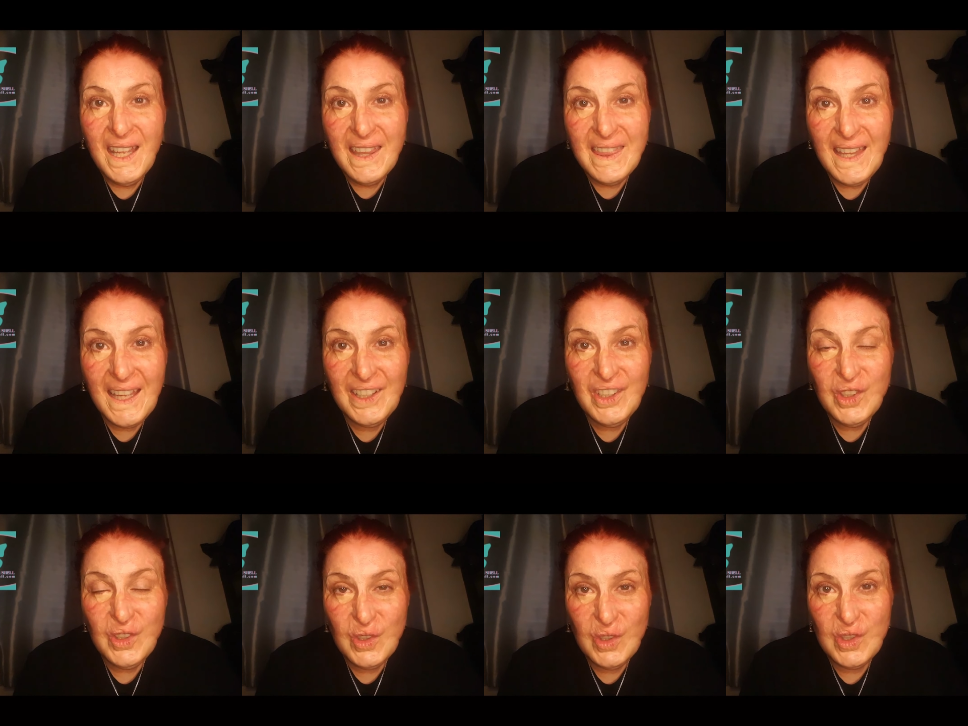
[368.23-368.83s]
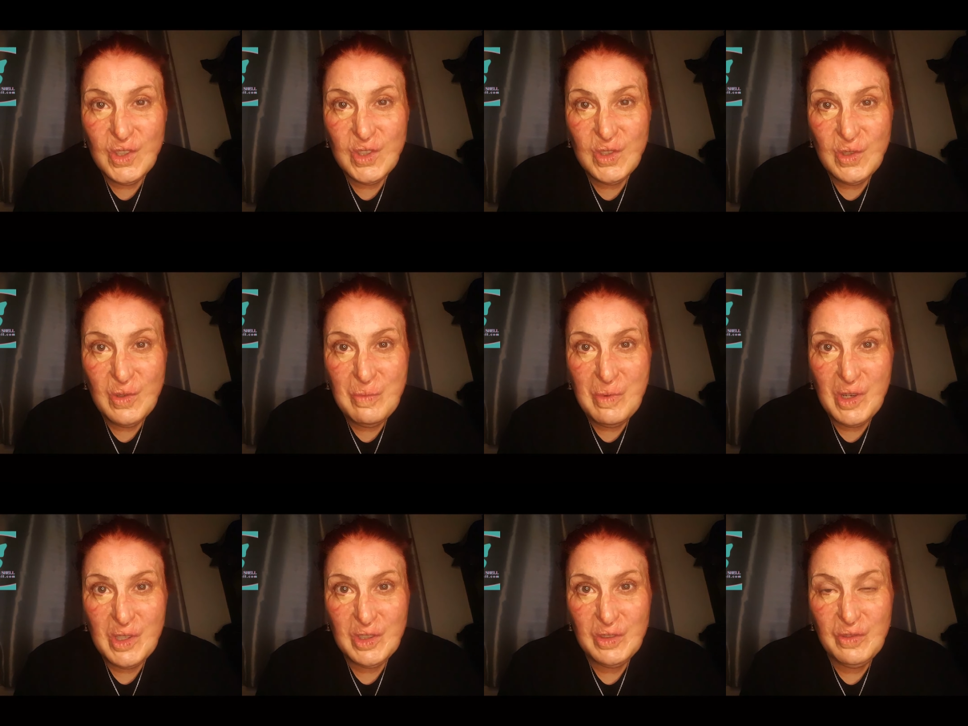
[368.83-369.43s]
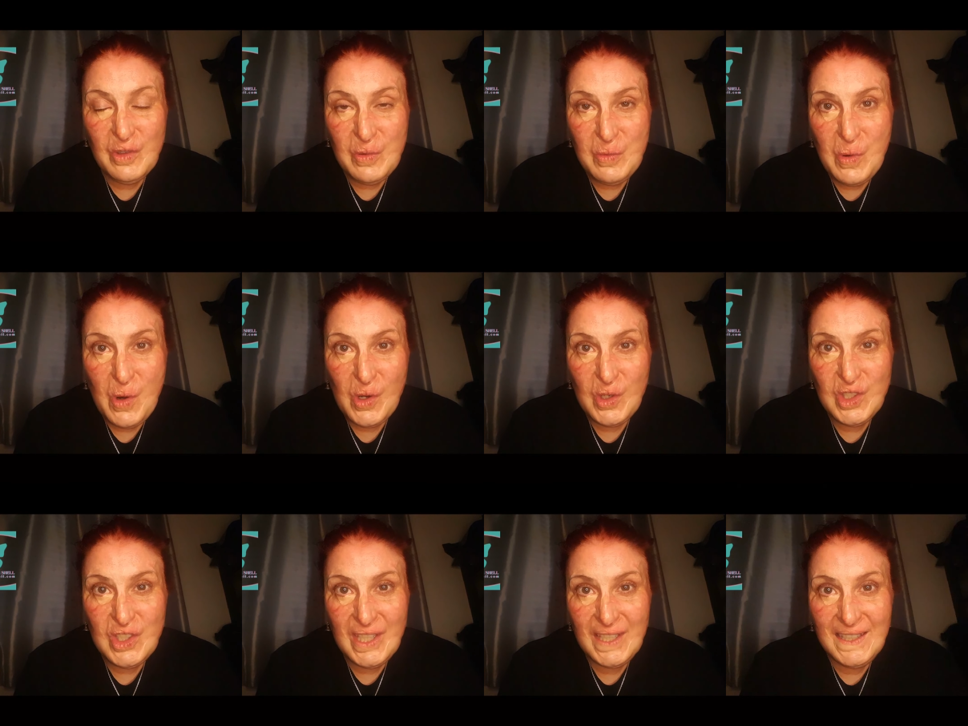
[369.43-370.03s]
Thank you so much for
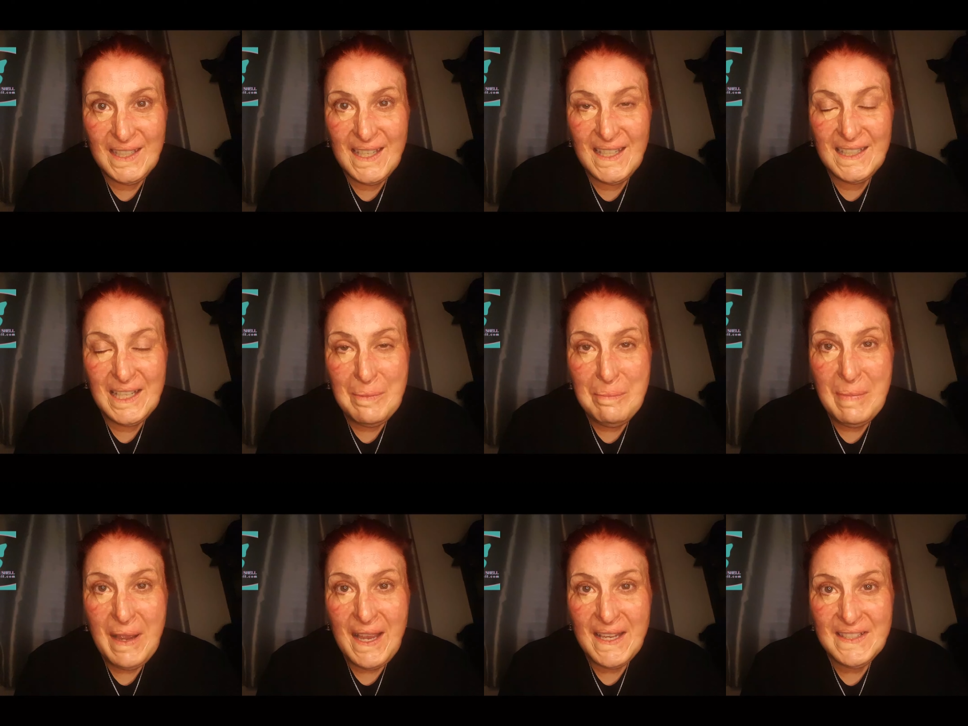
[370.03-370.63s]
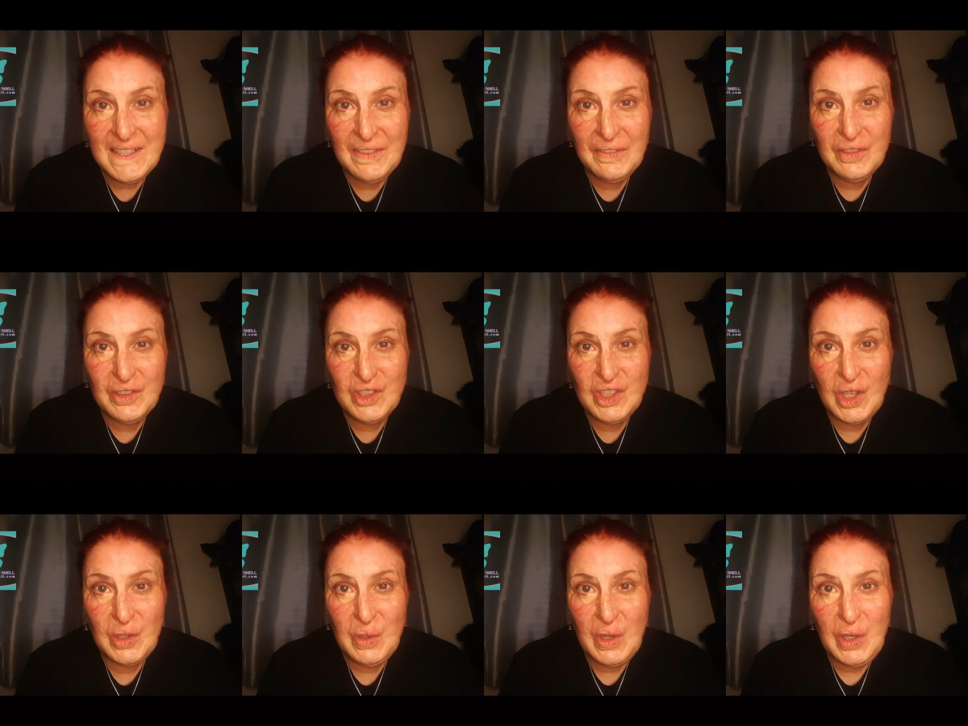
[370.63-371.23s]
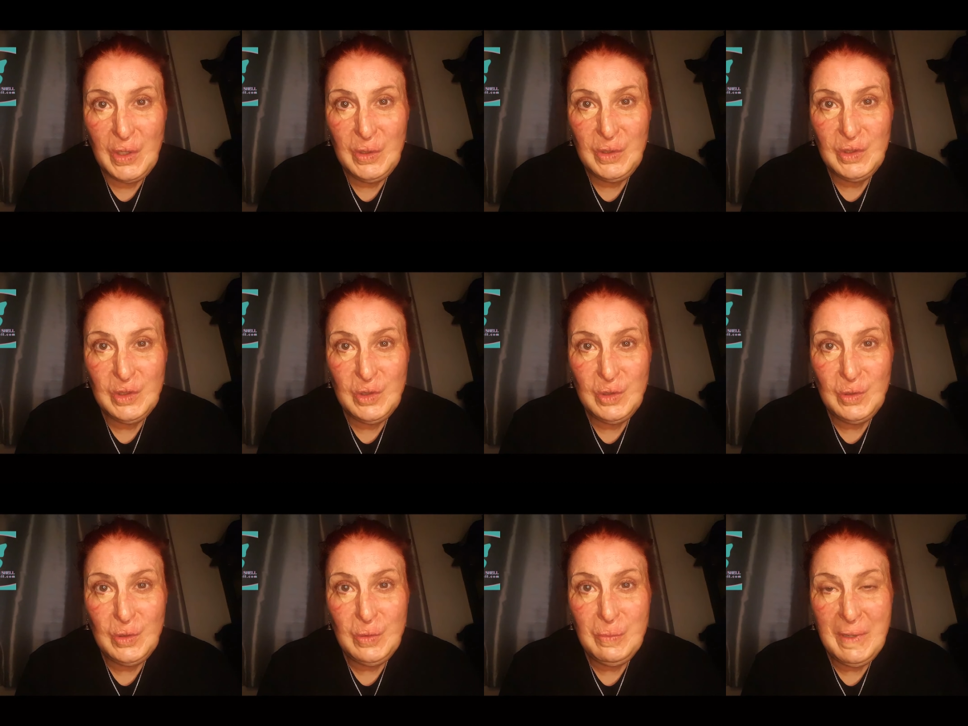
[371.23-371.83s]
watching, and a massive shout out
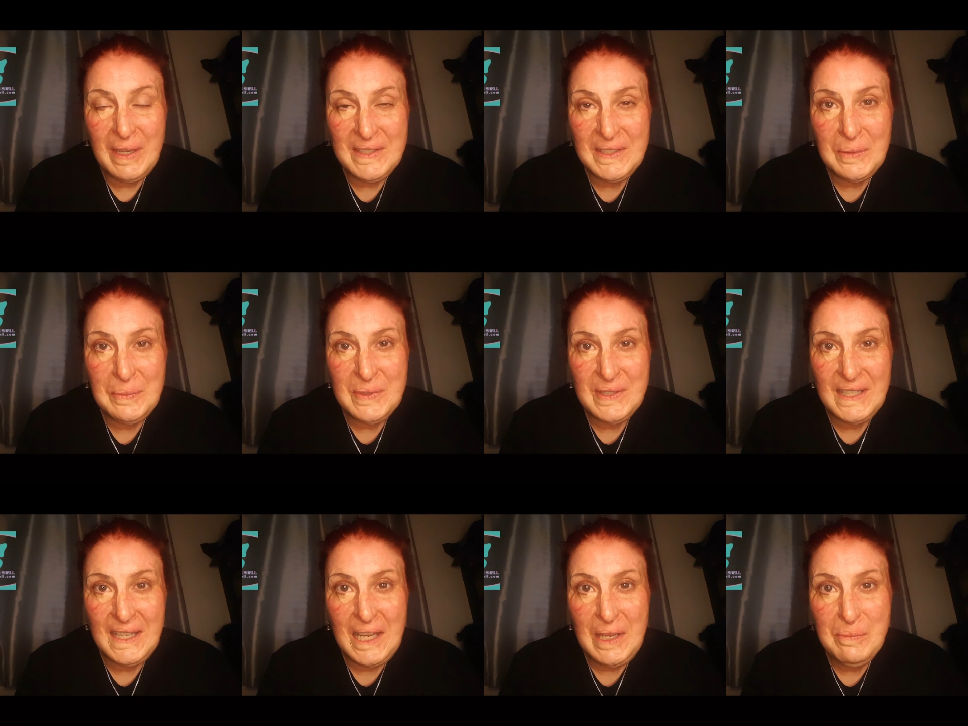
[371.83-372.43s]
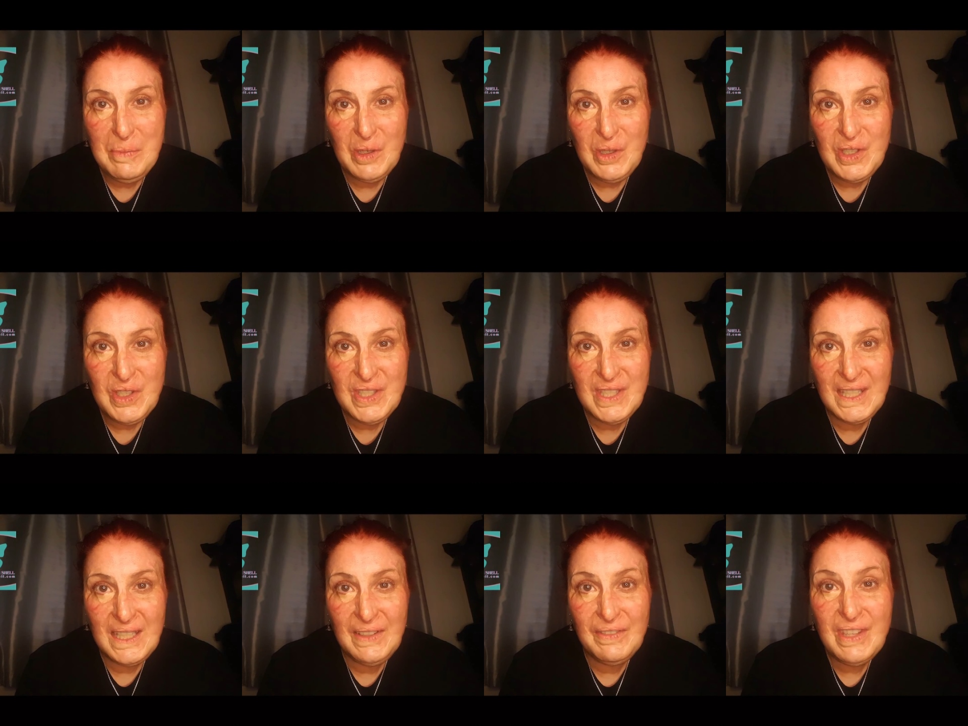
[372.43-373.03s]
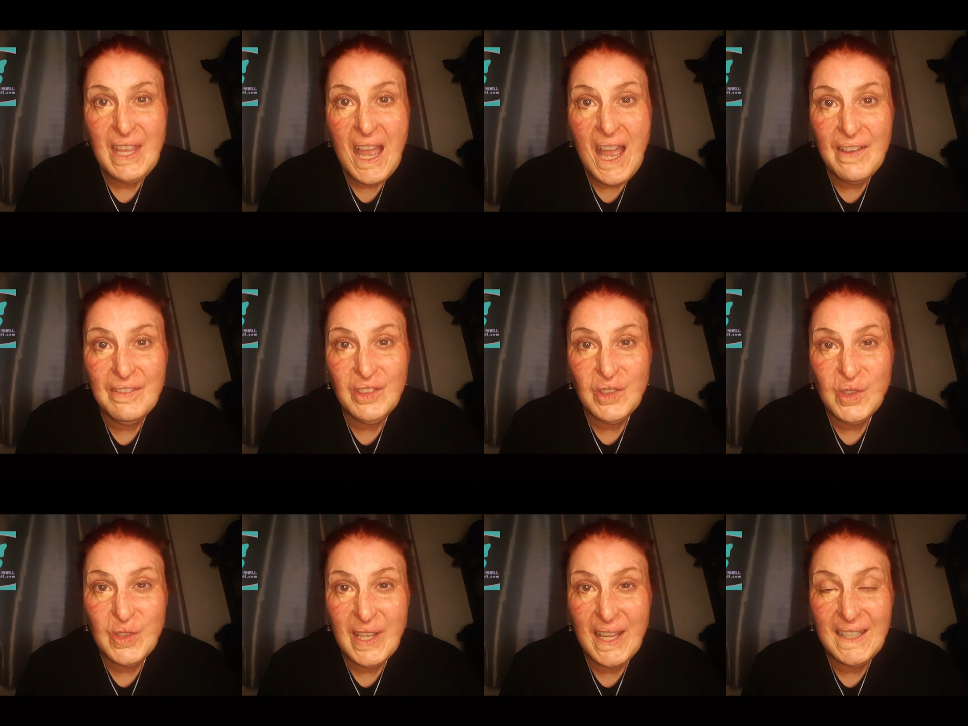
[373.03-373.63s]
to my subscribers. And if you
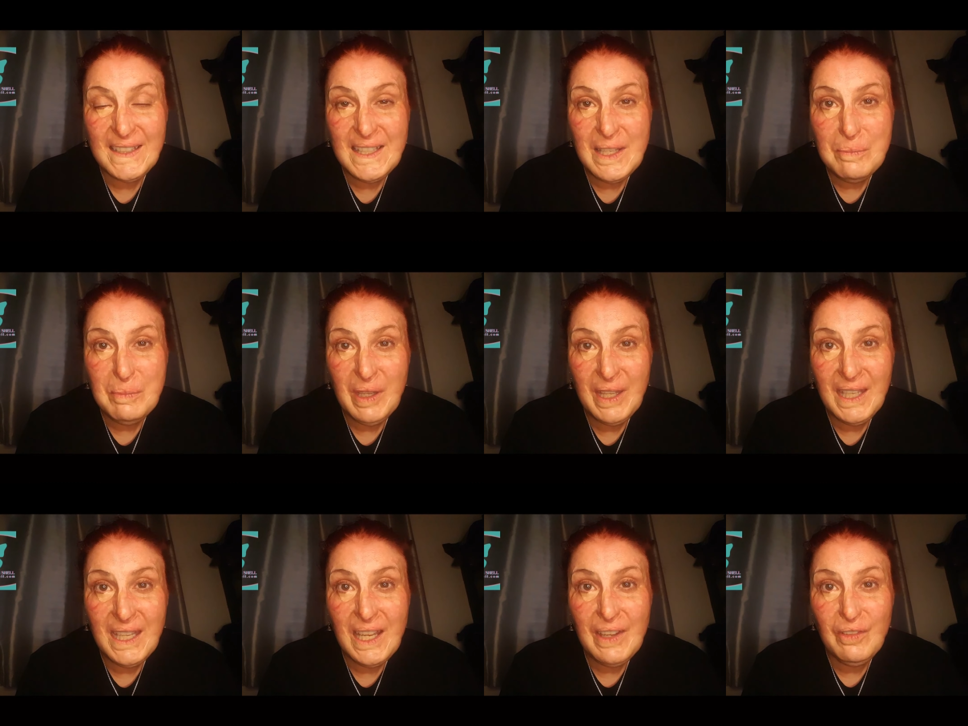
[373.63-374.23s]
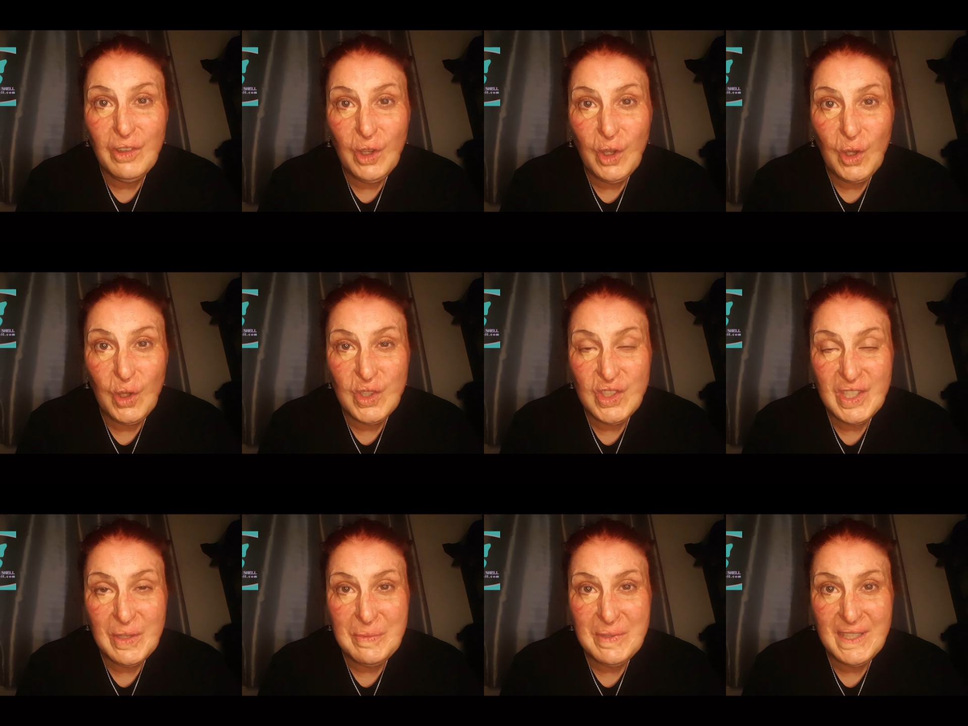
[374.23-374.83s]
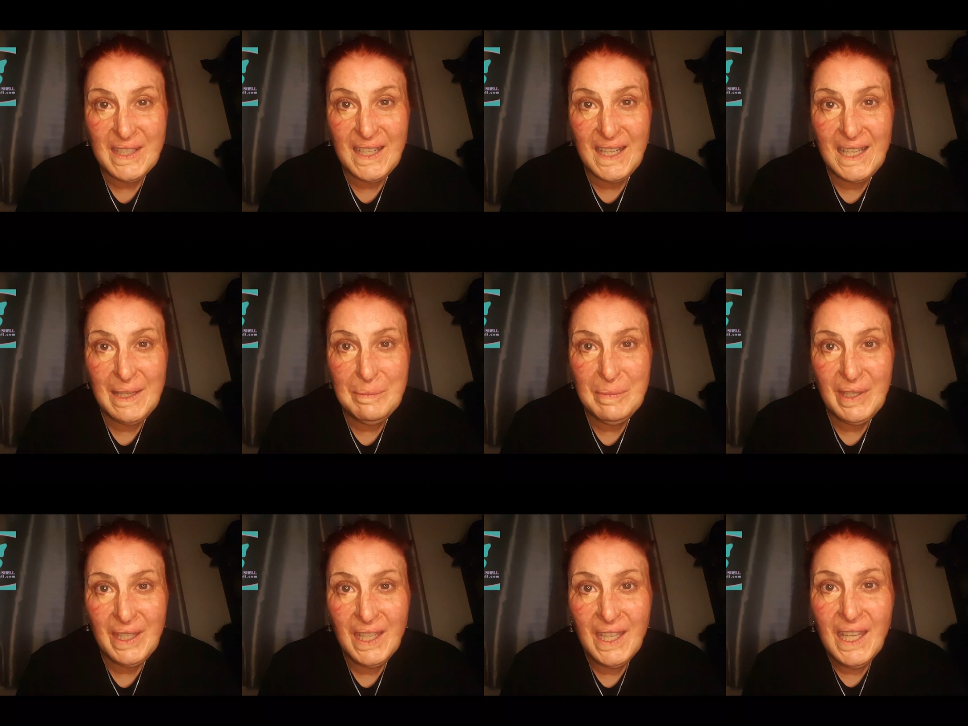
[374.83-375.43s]
haven't already, it'd be great if you could
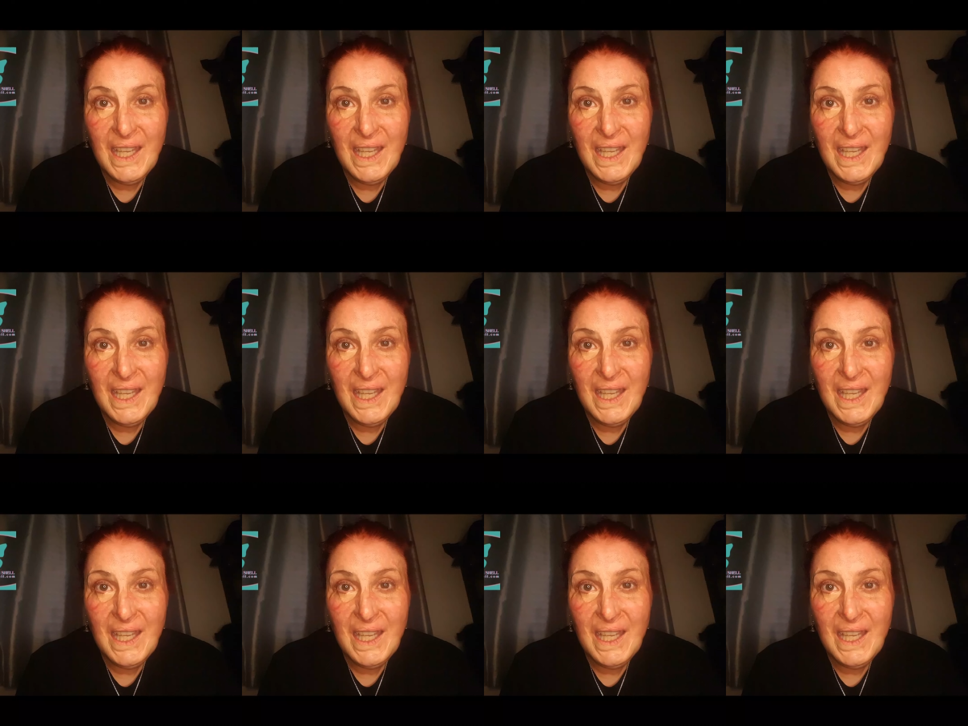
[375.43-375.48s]
subscribe.